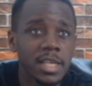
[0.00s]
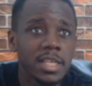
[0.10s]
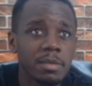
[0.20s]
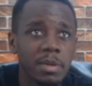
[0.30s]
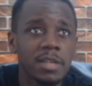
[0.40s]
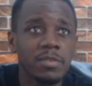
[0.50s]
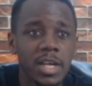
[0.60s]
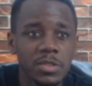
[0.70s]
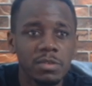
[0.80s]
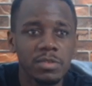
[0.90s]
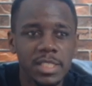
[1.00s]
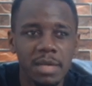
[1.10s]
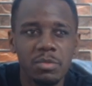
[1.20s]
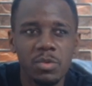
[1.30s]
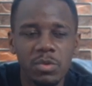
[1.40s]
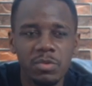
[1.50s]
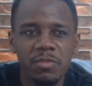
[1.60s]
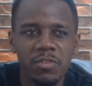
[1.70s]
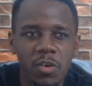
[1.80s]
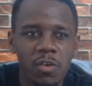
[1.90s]
He played for Arsenal for some good
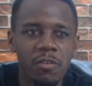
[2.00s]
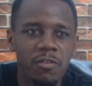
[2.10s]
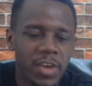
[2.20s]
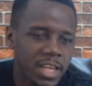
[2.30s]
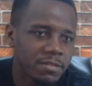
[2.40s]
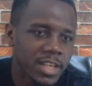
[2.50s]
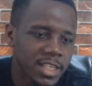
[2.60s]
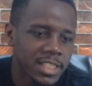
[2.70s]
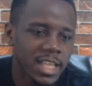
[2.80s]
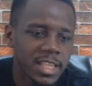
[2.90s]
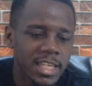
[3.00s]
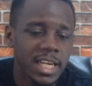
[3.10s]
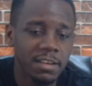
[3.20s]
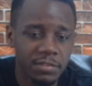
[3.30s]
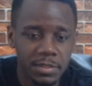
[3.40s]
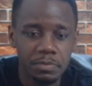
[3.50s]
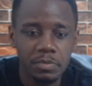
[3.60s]
4-5 years and then left.